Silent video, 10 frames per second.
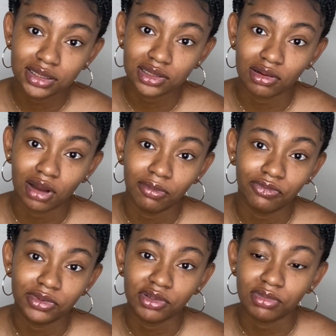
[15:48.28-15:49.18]
I'm
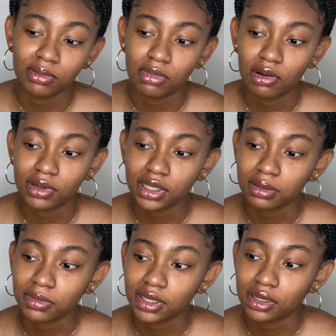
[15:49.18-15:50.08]
gonna be broke in
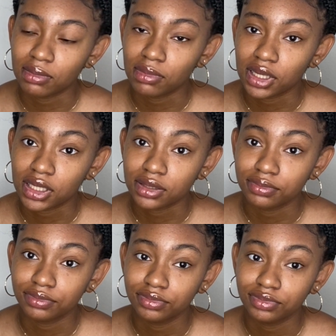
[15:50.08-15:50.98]
a minute,
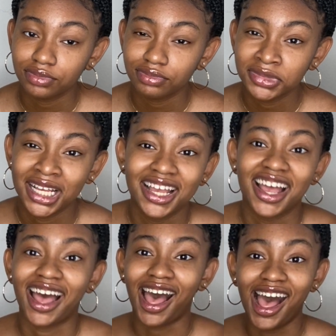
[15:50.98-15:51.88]
but
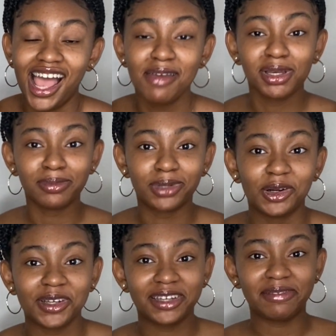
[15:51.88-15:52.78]
Damn, I, I ain't been
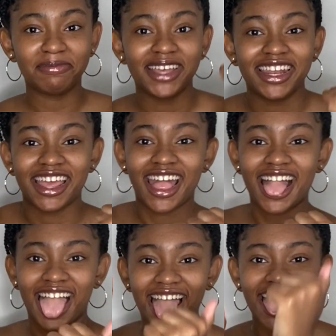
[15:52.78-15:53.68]
broken a minute.
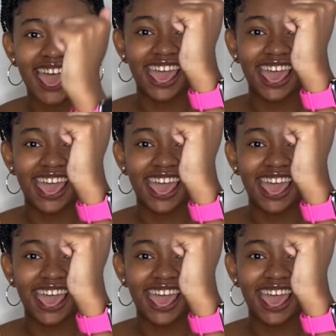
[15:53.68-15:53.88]
Don't get it.